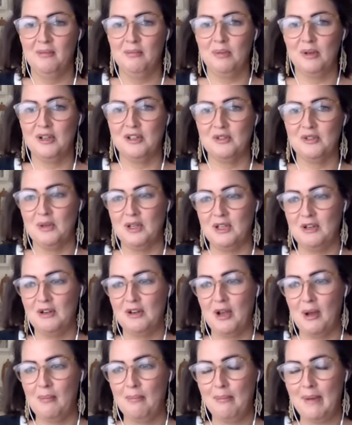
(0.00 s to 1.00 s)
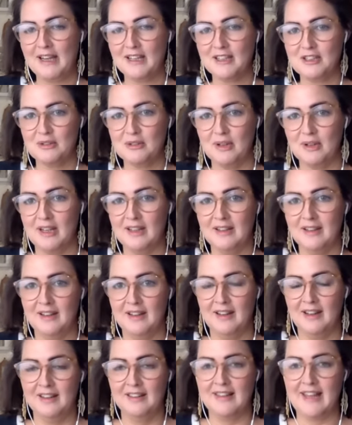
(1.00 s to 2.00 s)
Because when you come back to it,
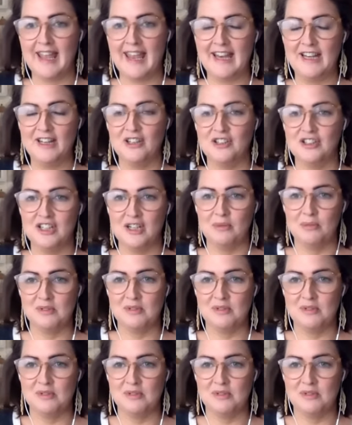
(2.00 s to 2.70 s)
that energy